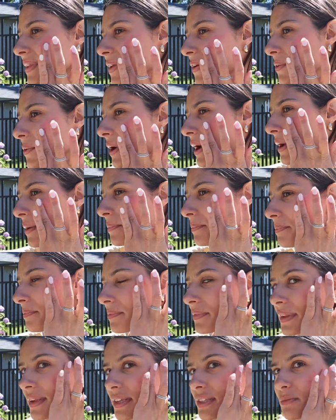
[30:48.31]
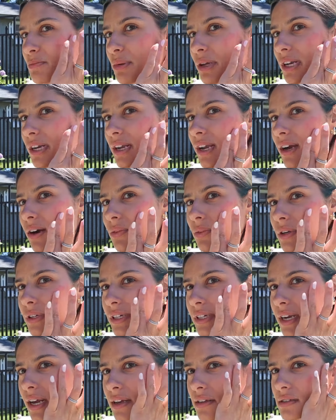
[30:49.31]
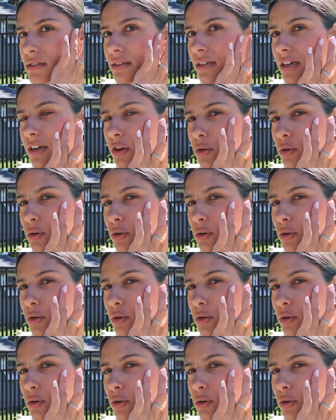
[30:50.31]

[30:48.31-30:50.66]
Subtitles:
Okay, it's blending out really nicely.